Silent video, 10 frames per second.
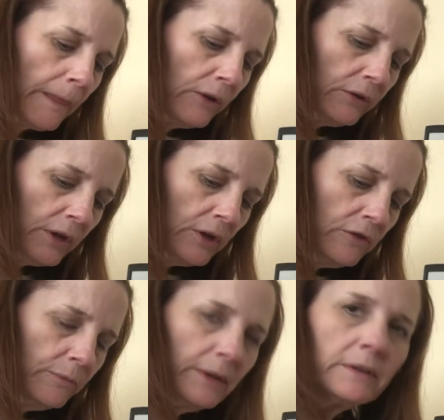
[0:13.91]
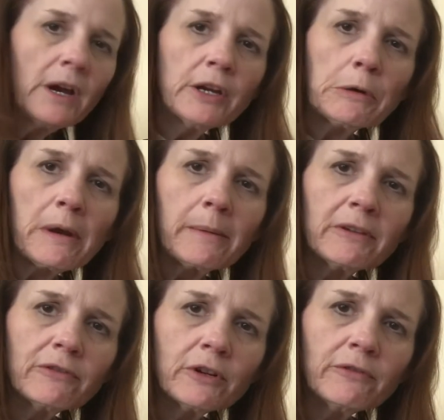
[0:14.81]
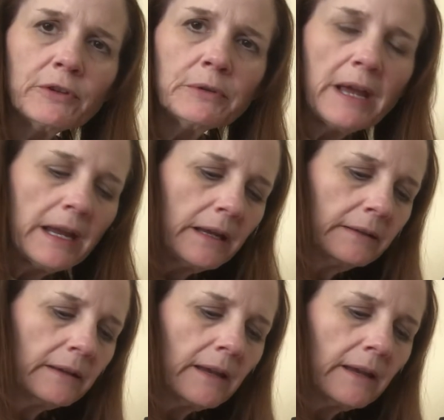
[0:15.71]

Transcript: So I know you've been diagramming for a few days,